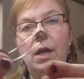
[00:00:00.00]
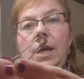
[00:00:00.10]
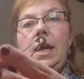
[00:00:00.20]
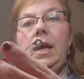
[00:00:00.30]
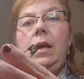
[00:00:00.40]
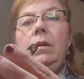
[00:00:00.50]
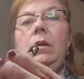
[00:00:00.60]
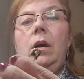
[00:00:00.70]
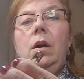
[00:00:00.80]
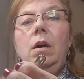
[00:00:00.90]
And
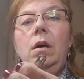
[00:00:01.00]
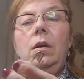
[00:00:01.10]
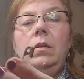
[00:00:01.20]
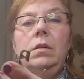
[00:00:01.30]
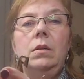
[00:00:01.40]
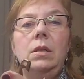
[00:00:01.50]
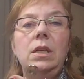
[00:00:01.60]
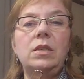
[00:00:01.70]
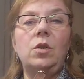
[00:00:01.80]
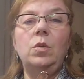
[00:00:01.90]

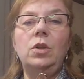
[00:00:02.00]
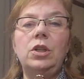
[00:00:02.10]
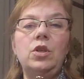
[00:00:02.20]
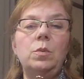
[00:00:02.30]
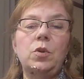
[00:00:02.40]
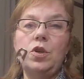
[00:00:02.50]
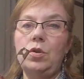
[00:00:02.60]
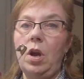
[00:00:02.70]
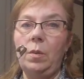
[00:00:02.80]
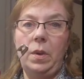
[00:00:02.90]
these are really super
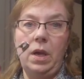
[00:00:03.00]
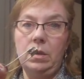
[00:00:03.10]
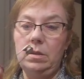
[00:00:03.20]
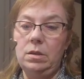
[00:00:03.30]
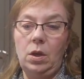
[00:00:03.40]
strong pins.